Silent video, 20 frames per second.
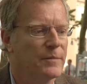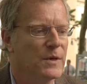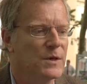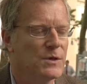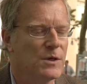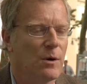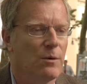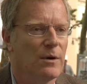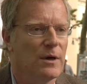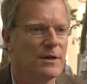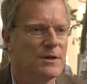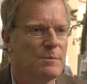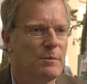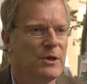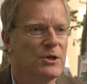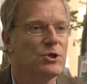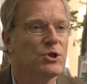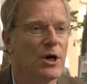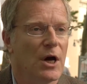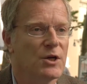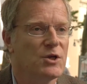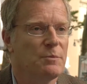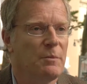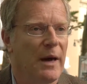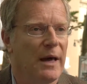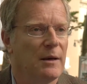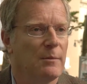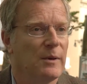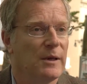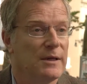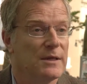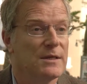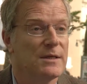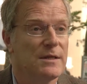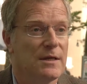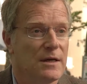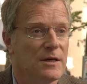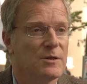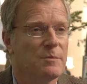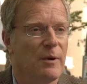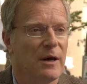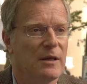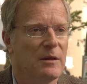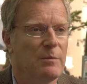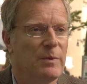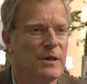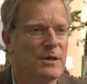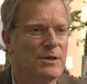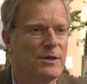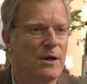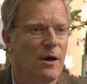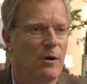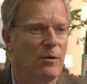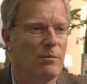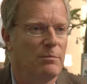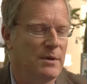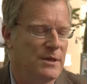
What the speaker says: So it's been judged patentably distinct by the PTO,